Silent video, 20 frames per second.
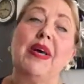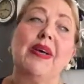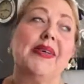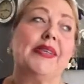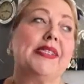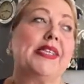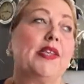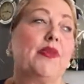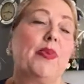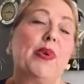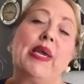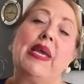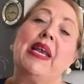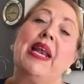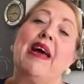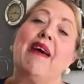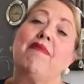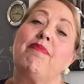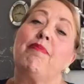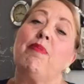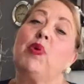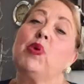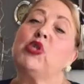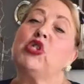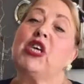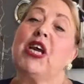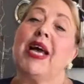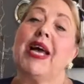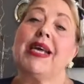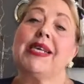so that we can have more
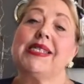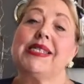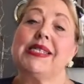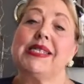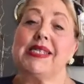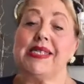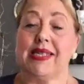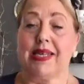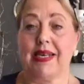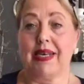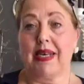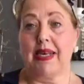chats,